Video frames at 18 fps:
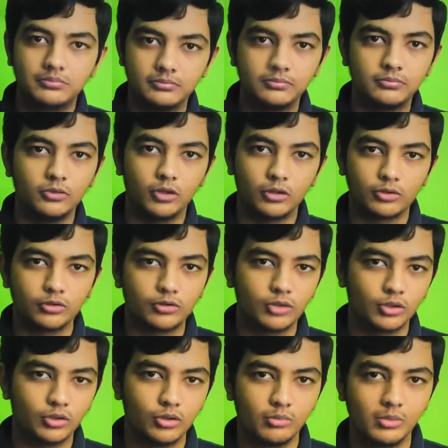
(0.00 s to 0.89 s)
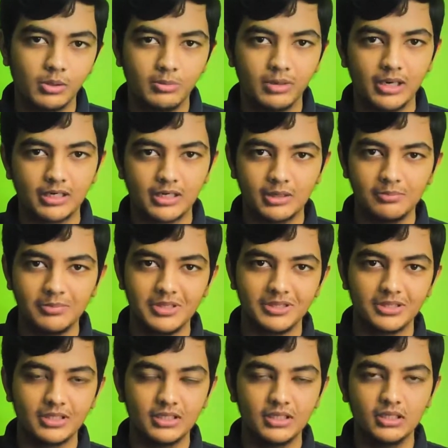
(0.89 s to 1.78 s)
not to the global market
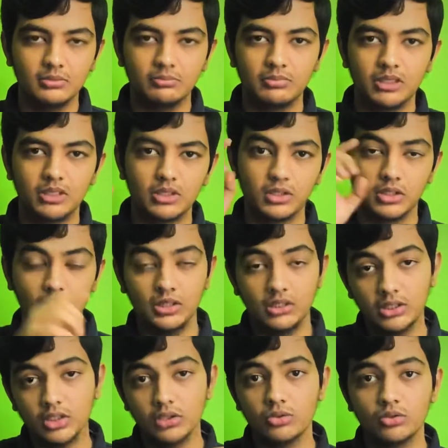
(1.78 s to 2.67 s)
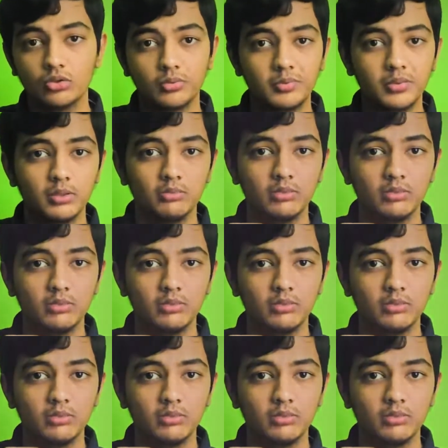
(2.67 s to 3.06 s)
basically, but in the European